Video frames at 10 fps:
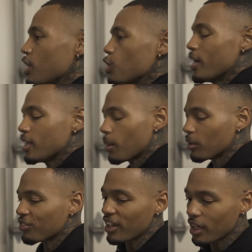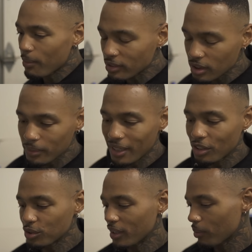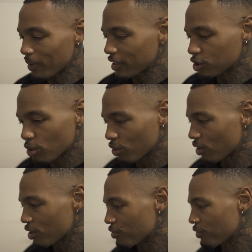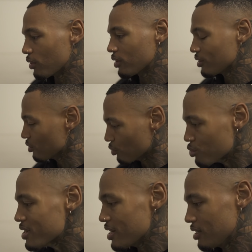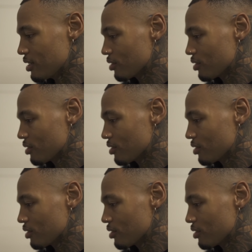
you end up thinking about something else. You end up like scrolling on your phone. Read.